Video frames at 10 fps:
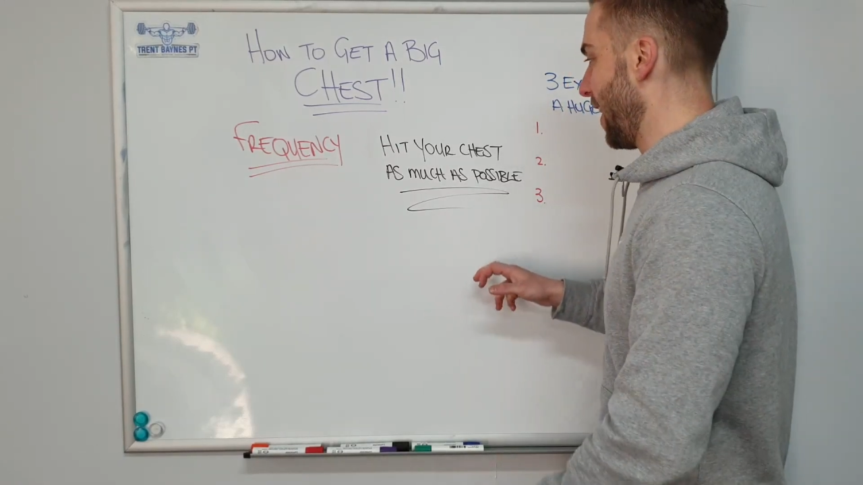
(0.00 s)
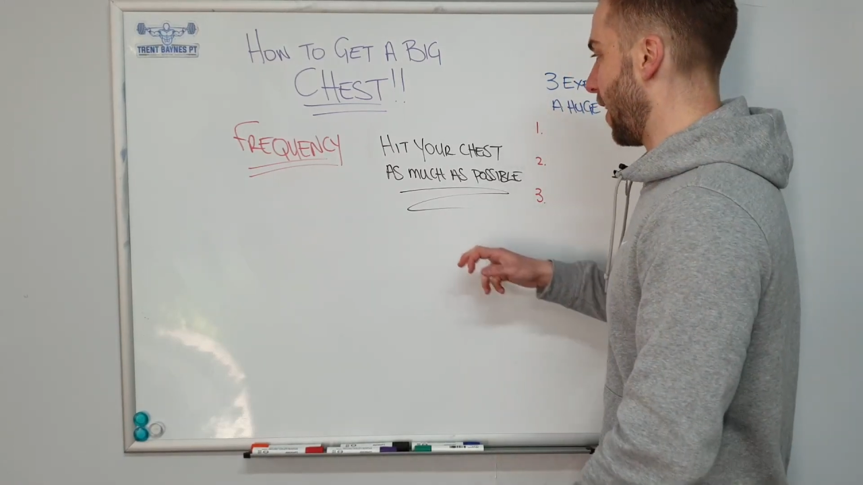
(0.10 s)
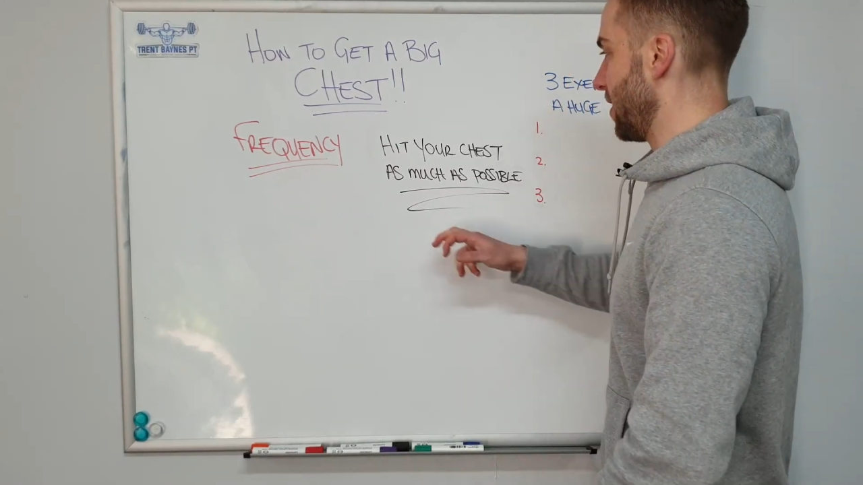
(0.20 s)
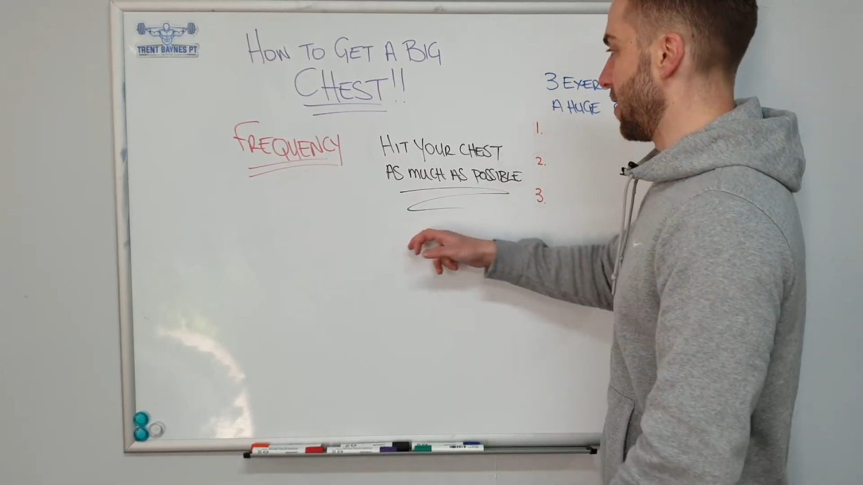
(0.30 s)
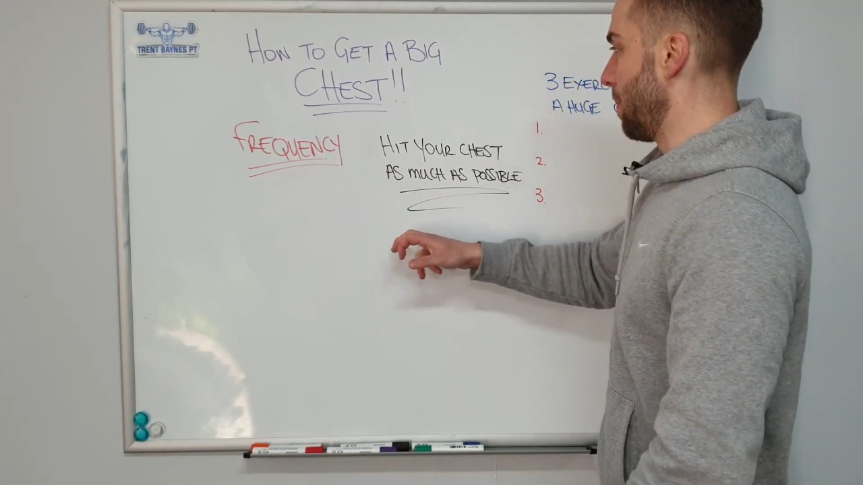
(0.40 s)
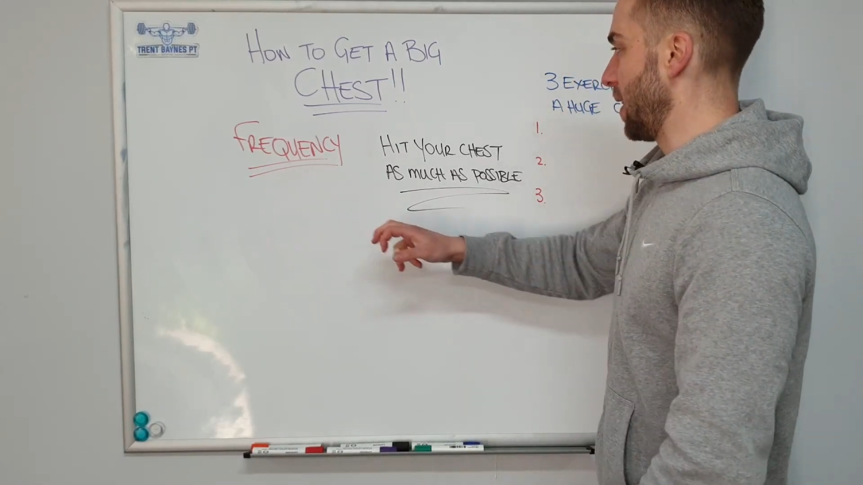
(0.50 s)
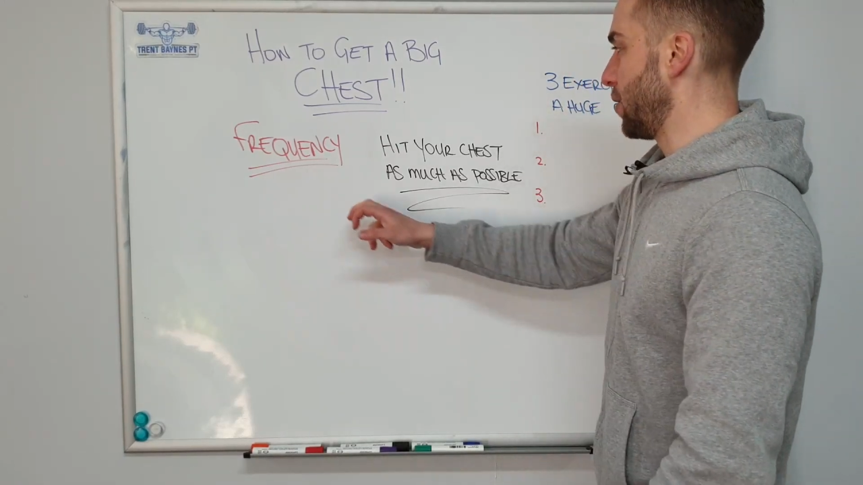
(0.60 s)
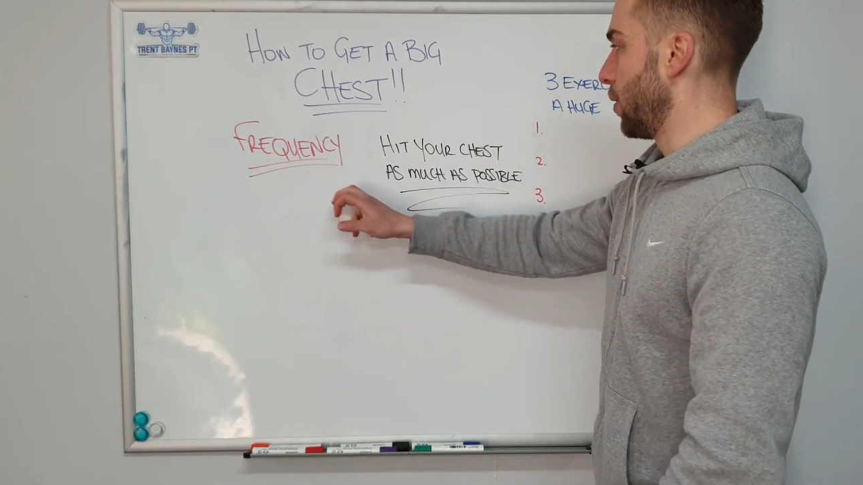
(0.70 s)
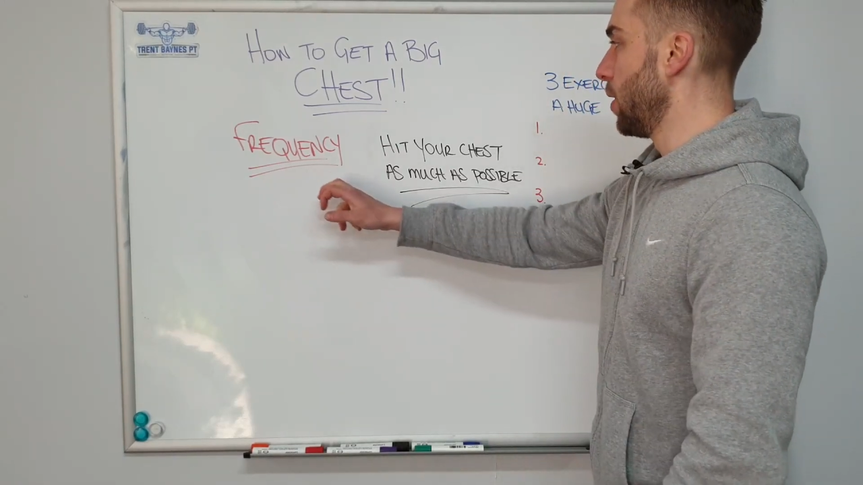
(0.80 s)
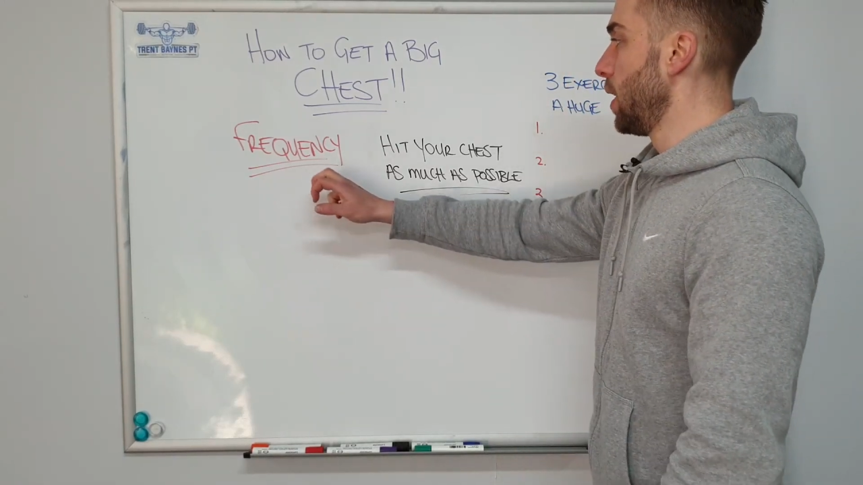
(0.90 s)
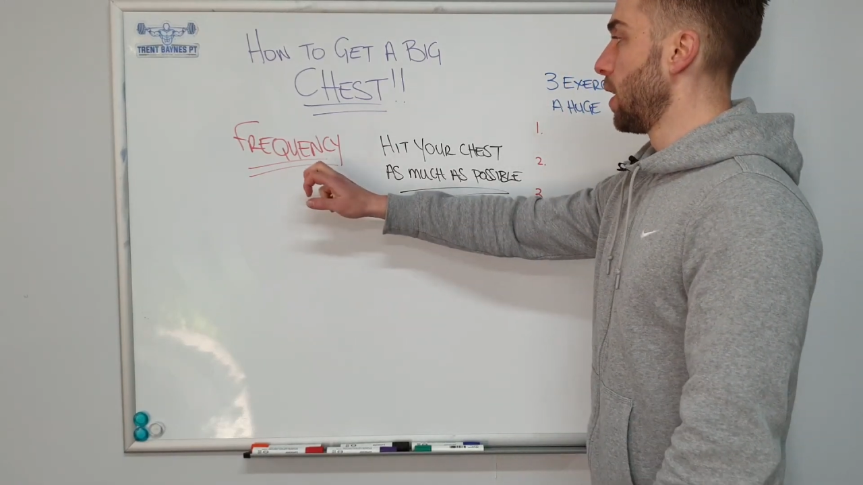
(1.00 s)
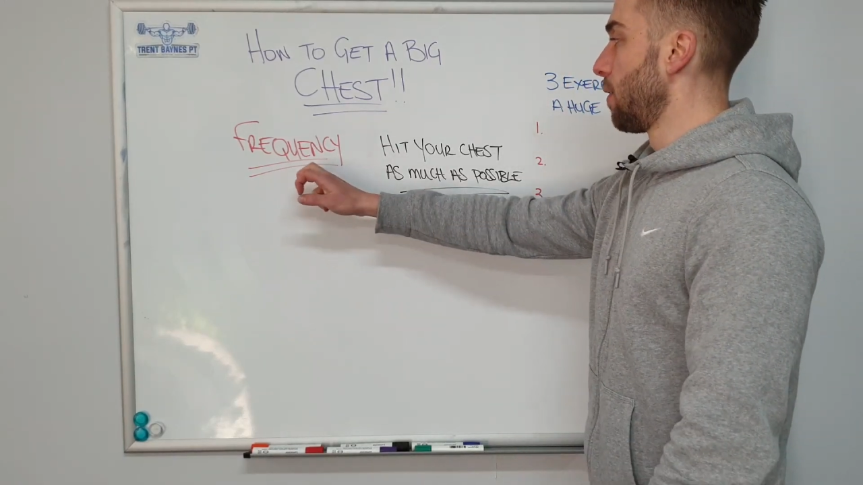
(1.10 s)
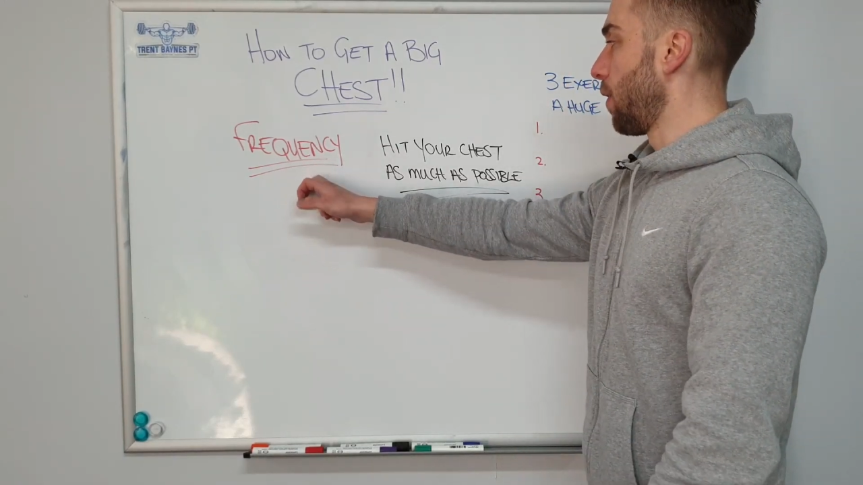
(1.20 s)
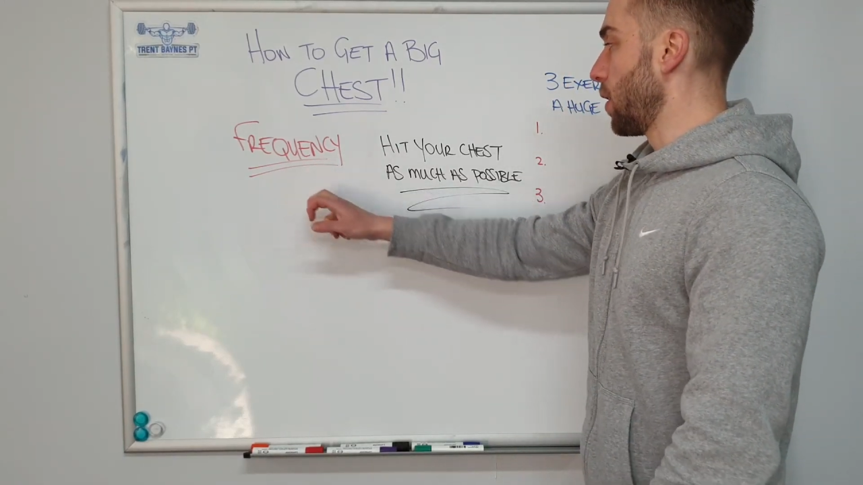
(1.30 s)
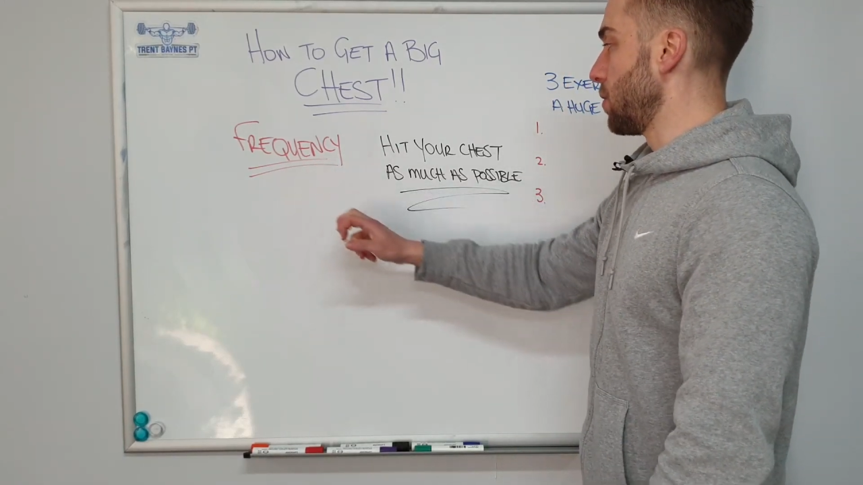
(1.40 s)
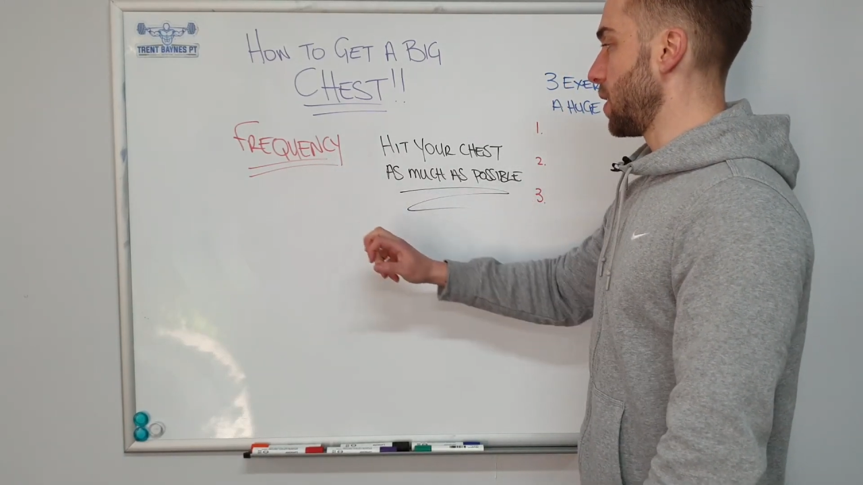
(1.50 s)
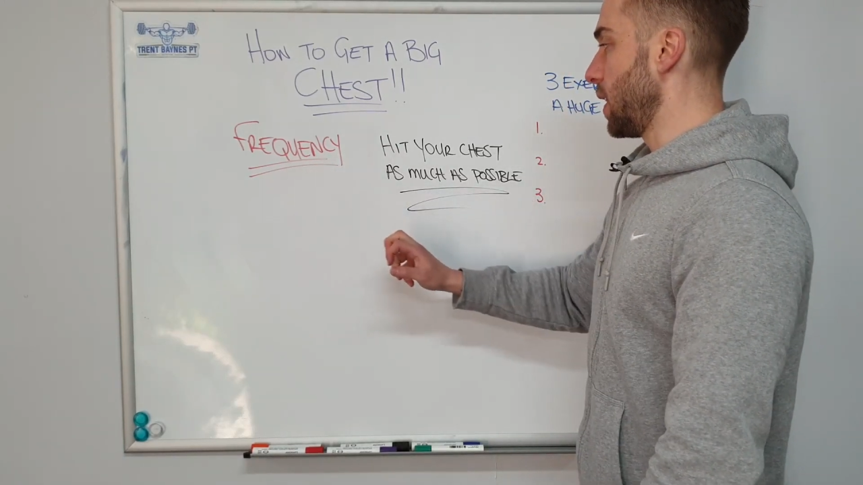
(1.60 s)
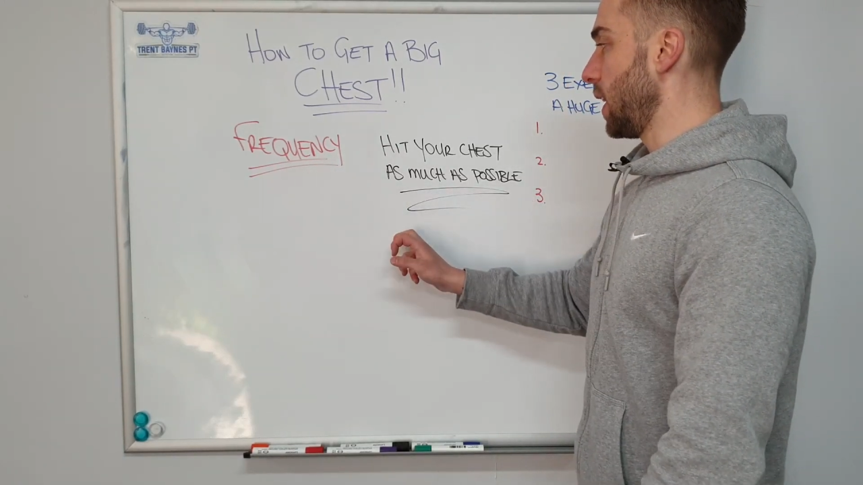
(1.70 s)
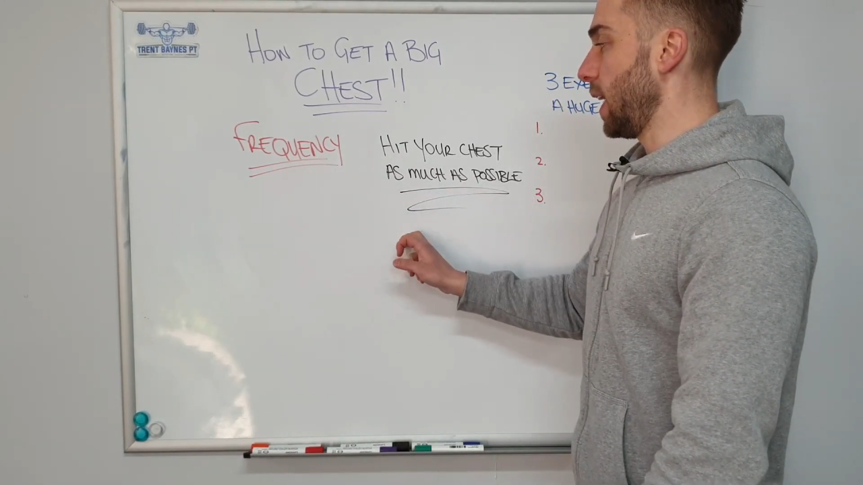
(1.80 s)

Right, so make sure frequency,